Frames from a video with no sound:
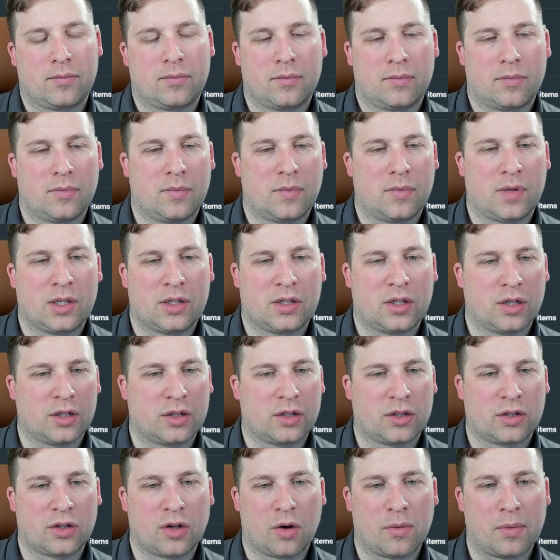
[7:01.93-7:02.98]
It's
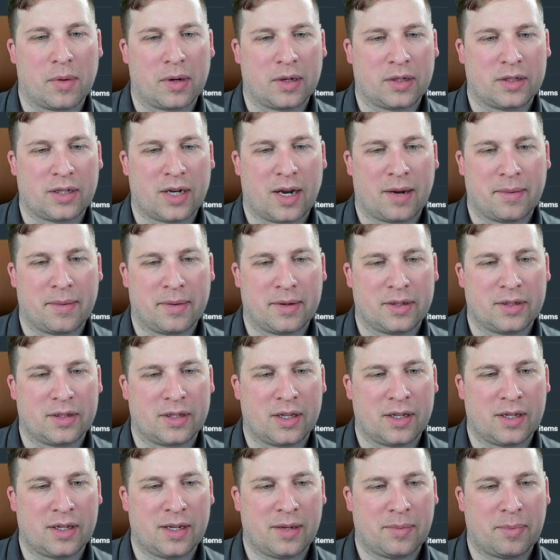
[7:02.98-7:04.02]
just so much damage.
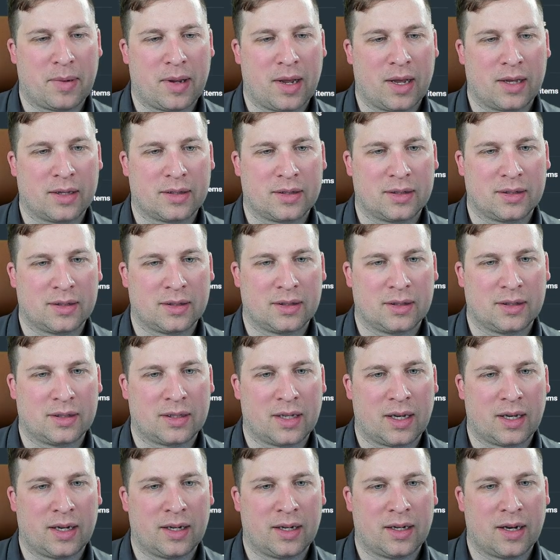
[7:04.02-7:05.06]
The DPS is
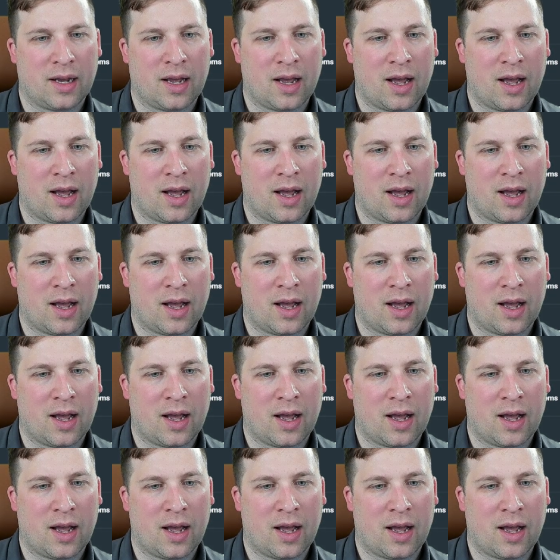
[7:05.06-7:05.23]
insane.